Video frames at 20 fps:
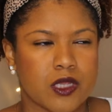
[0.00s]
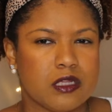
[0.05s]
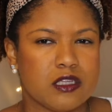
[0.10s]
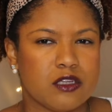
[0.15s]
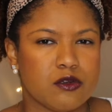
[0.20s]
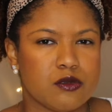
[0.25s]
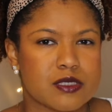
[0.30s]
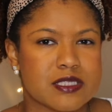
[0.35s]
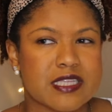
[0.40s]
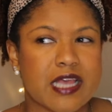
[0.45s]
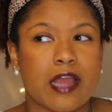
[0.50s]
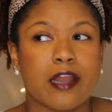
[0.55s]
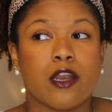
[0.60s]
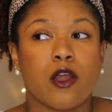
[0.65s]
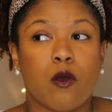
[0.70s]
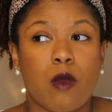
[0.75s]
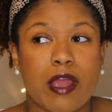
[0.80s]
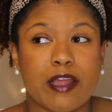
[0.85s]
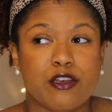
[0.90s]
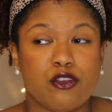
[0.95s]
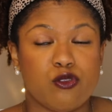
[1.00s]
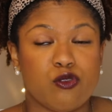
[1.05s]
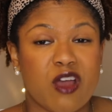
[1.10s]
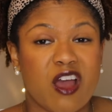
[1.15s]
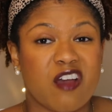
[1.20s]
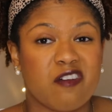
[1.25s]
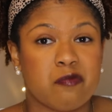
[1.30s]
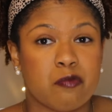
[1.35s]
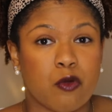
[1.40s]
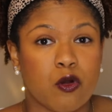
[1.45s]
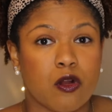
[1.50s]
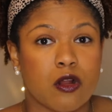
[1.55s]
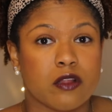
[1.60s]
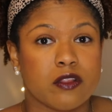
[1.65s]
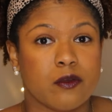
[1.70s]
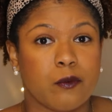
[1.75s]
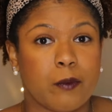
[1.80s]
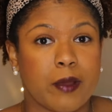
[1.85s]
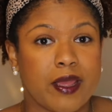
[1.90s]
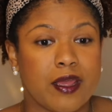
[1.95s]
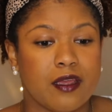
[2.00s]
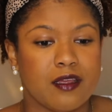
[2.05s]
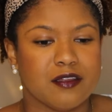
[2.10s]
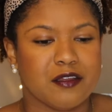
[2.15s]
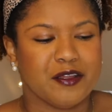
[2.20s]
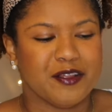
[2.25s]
A little side note, I do have more on the way.